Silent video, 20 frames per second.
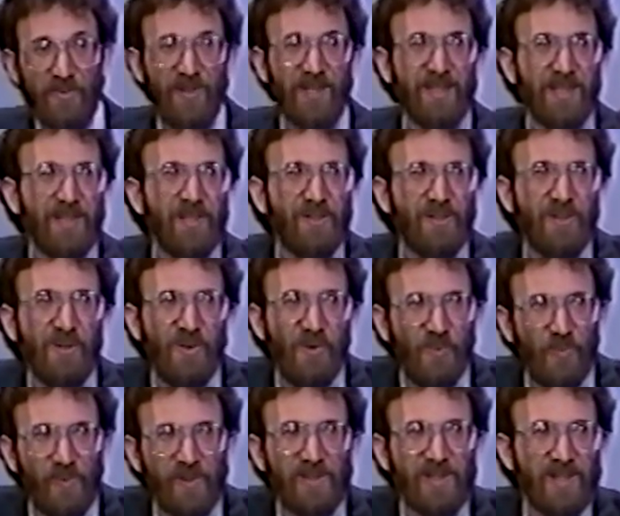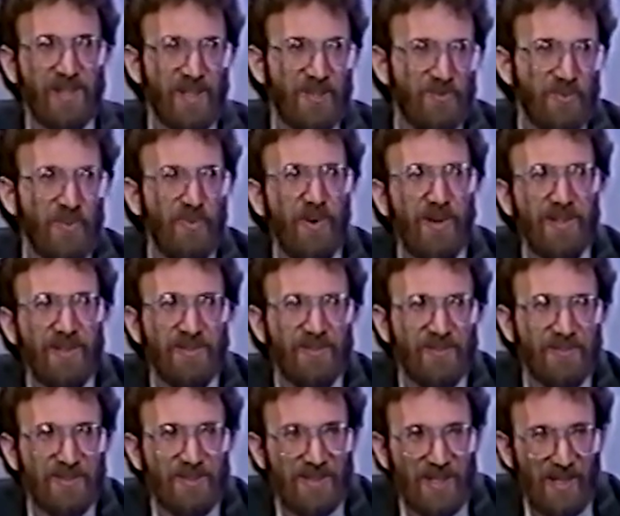you. I think one of the things we
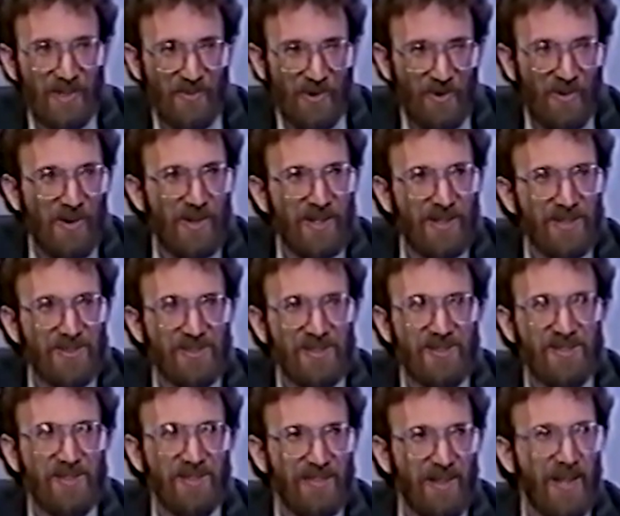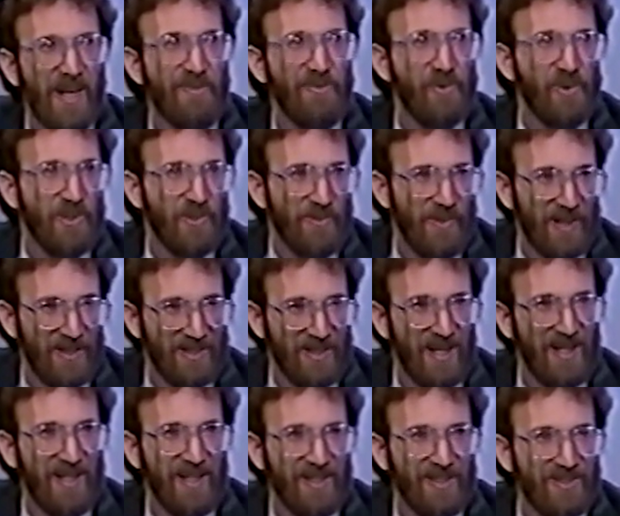want to say to our audience is that not everyone who has
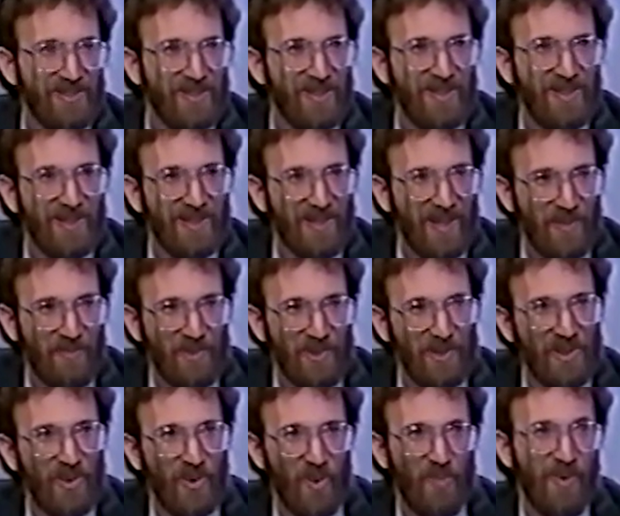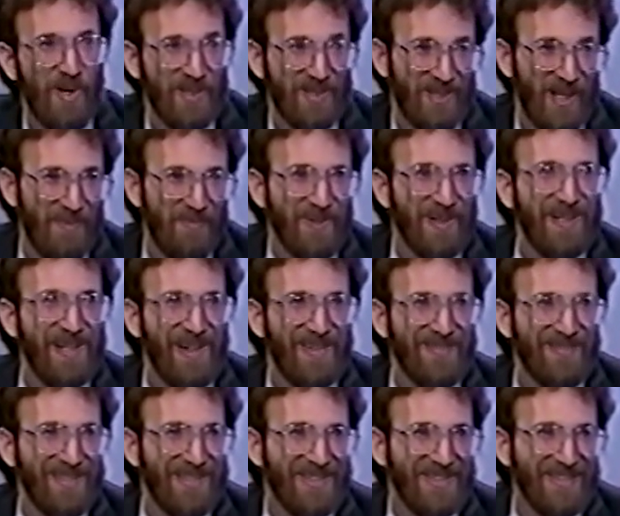headaches can be cured by stopping
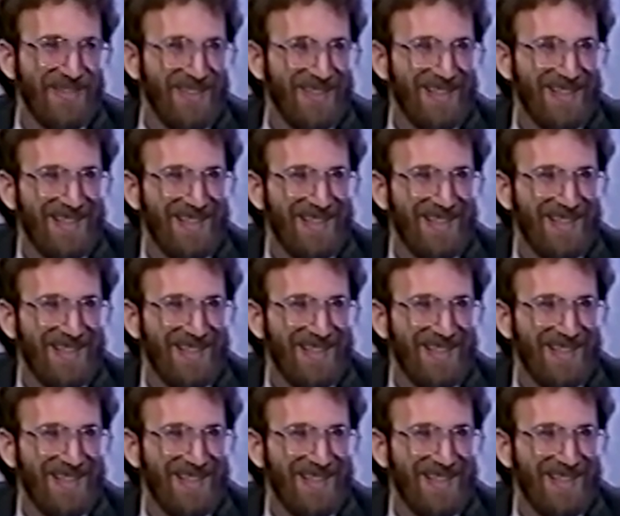caffeine.